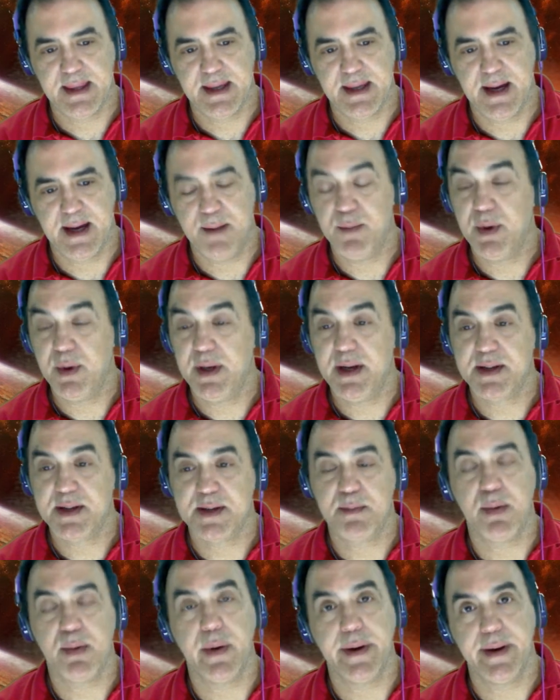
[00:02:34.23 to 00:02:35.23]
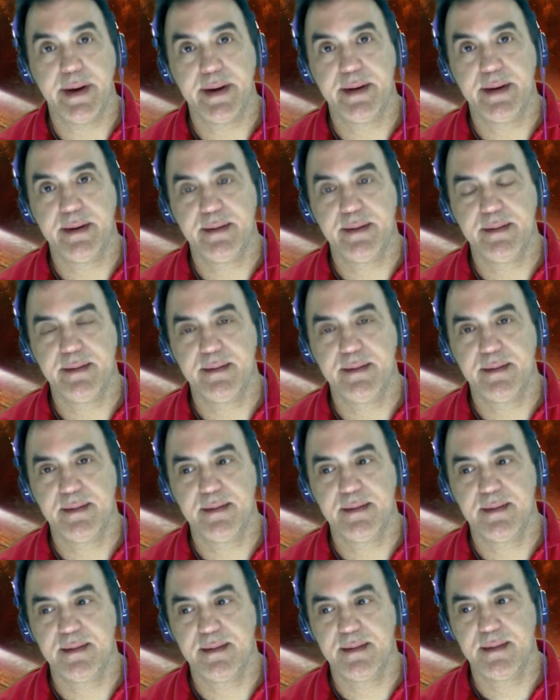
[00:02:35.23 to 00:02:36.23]
I'm really disappointed.
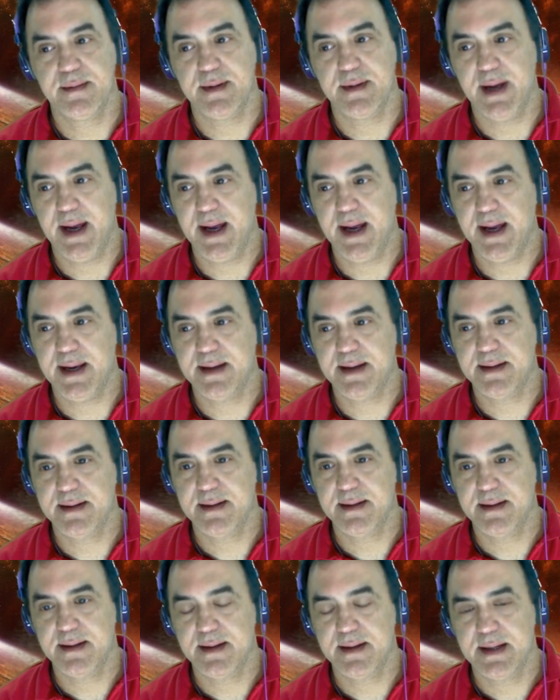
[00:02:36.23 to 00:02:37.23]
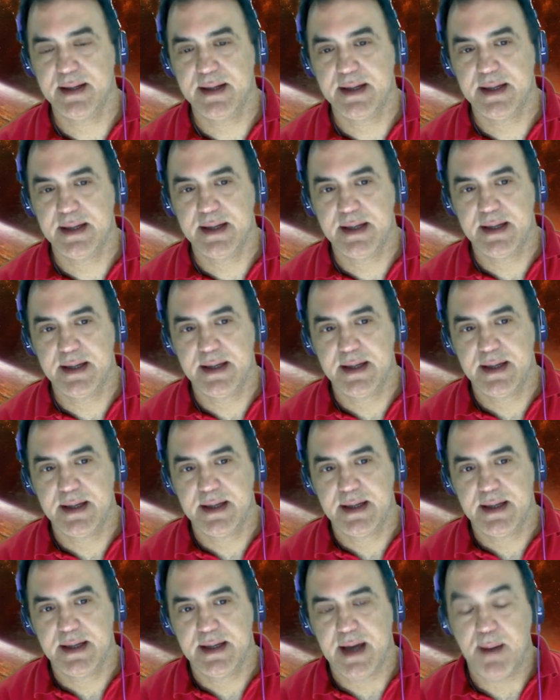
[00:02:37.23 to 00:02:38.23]
And
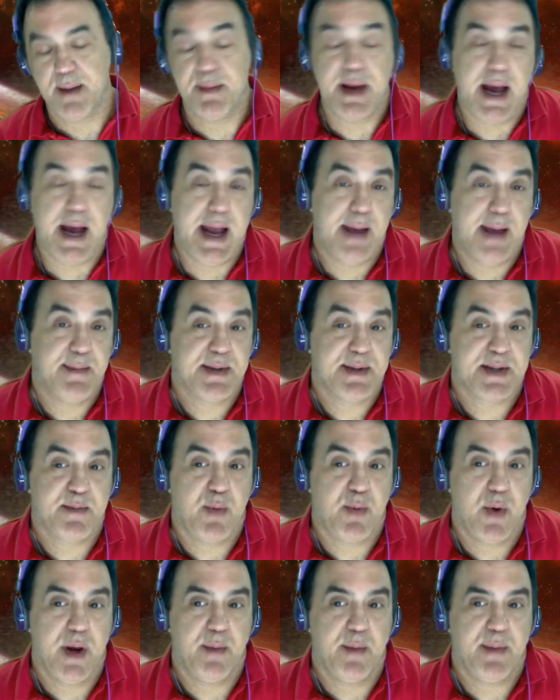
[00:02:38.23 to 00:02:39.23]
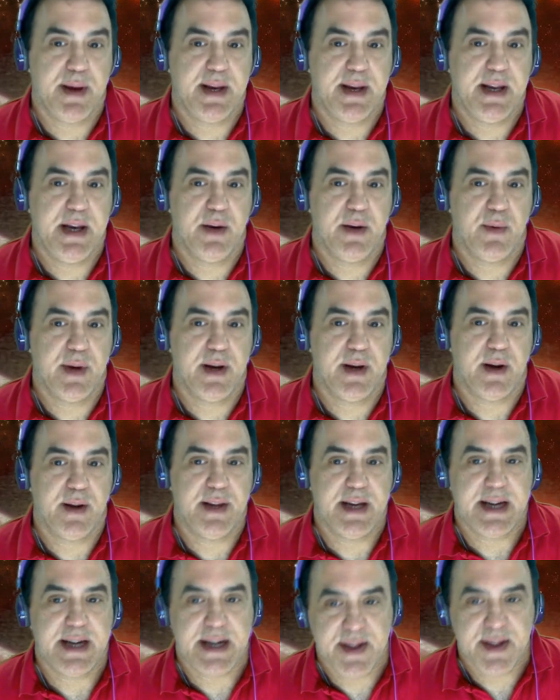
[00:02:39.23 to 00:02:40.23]
I mean, I am disappointed, but you know what? On
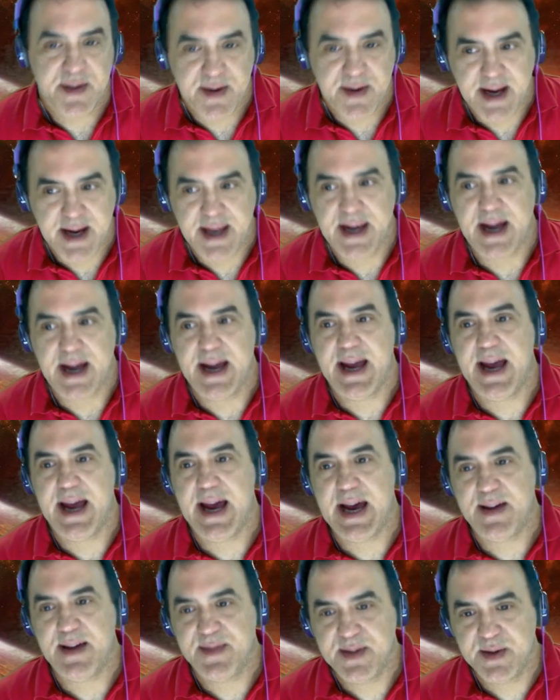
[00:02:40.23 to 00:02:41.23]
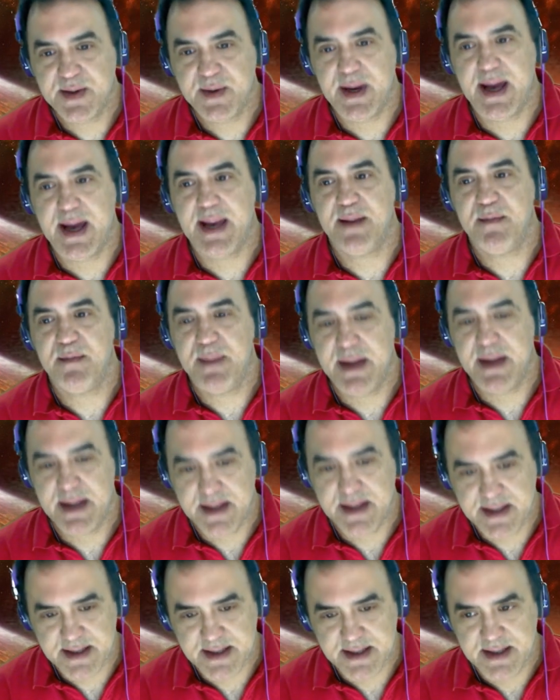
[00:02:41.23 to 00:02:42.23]
the other hand, I have to
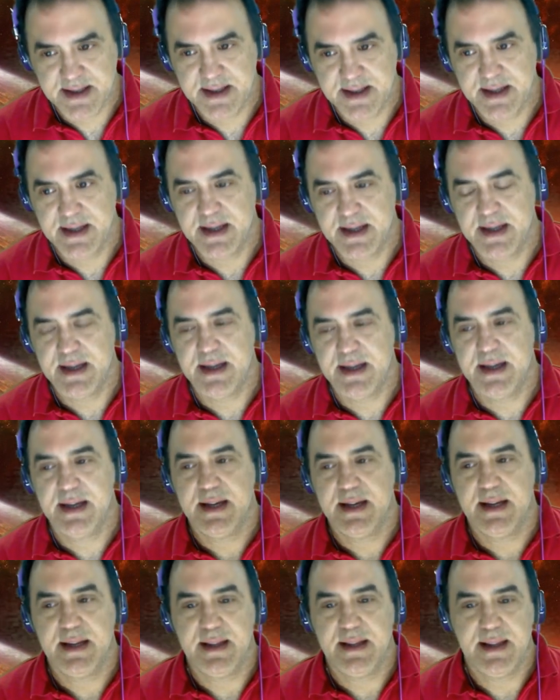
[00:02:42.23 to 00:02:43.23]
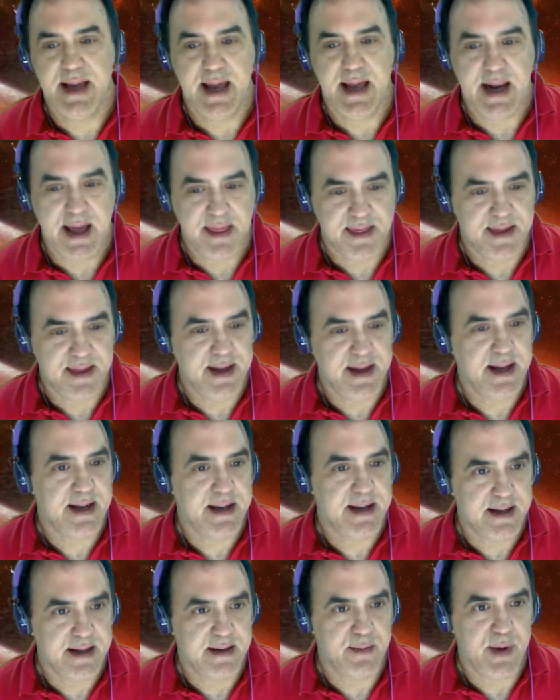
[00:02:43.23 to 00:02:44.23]
admit that I
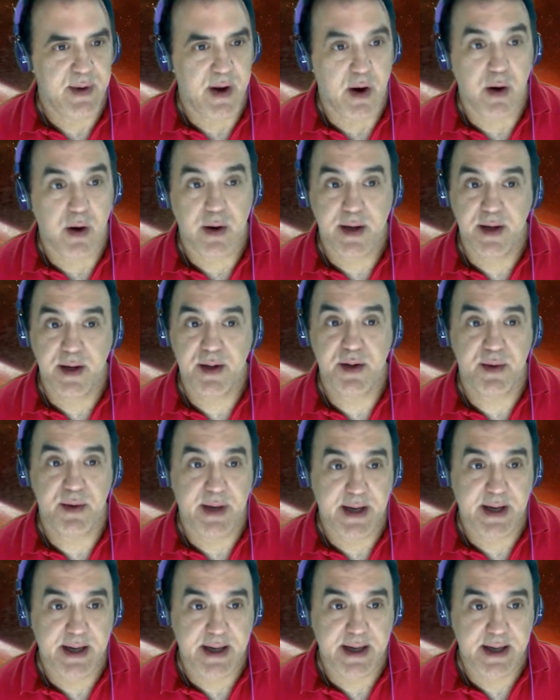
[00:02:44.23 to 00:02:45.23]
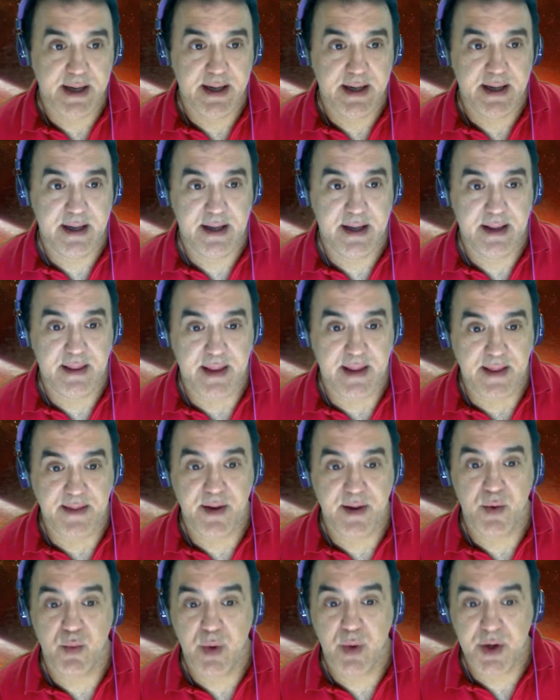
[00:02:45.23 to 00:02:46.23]
think we all can agree that the
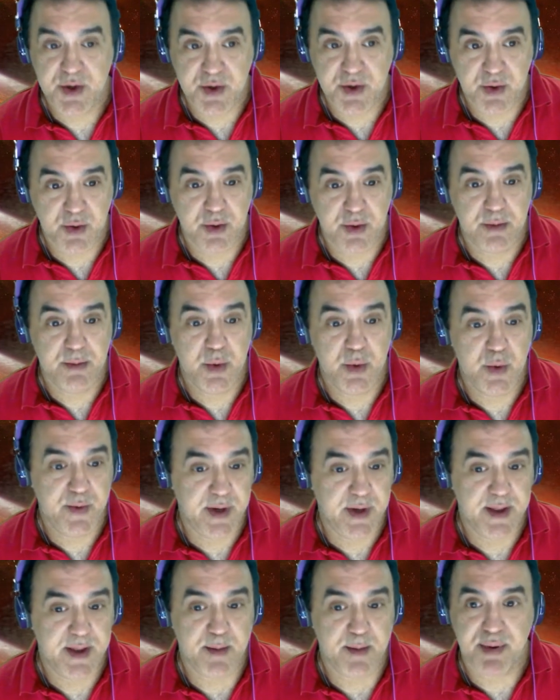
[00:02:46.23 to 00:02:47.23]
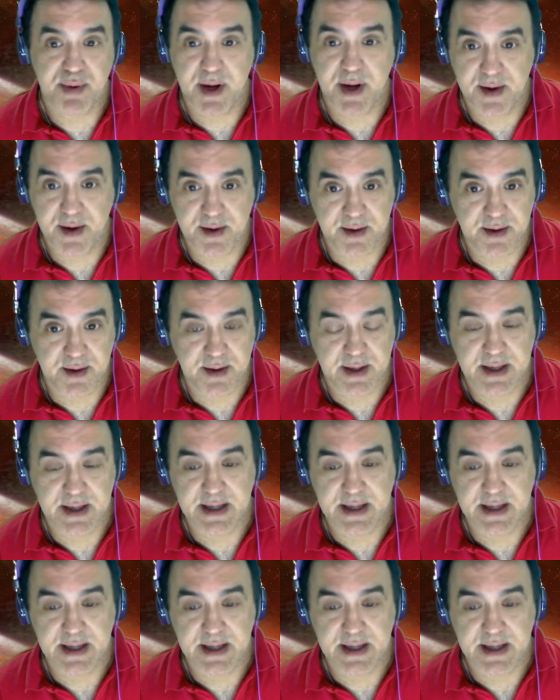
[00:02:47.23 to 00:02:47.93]
original movie, The Predator,